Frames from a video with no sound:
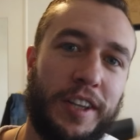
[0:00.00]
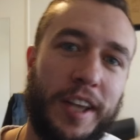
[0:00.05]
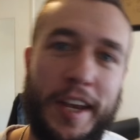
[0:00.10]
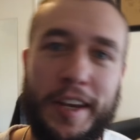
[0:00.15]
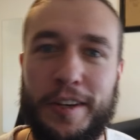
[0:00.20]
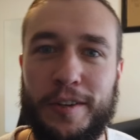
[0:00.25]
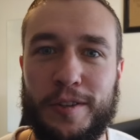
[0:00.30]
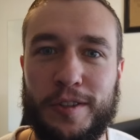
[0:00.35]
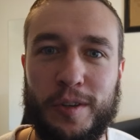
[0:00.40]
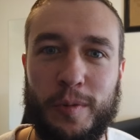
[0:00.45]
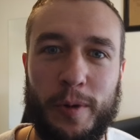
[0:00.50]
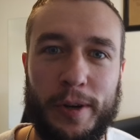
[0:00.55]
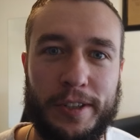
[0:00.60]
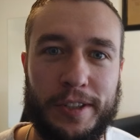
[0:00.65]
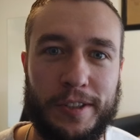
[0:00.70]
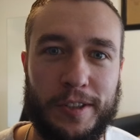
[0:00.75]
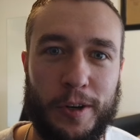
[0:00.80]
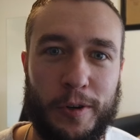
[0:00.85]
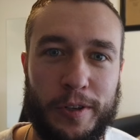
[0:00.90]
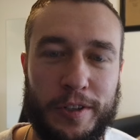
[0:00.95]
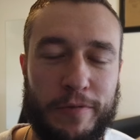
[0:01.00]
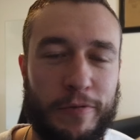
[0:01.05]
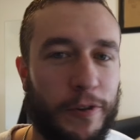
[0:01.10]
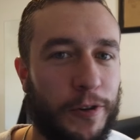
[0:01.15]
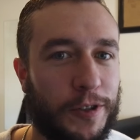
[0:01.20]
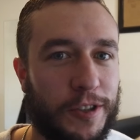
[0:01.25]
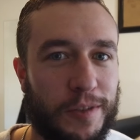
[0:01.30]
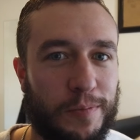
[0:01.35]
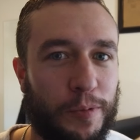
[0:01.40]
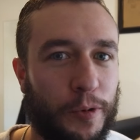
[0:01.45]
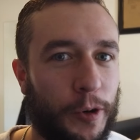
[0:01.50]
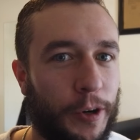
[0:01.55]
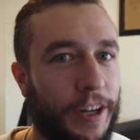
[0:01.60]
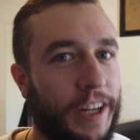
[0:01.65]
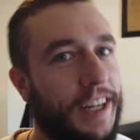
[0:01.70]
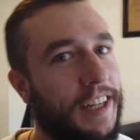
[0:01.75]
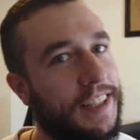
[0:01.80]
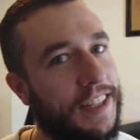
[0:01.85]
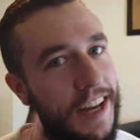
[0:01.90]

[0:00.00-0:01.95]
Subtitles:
Thank you so much, as always, for your support.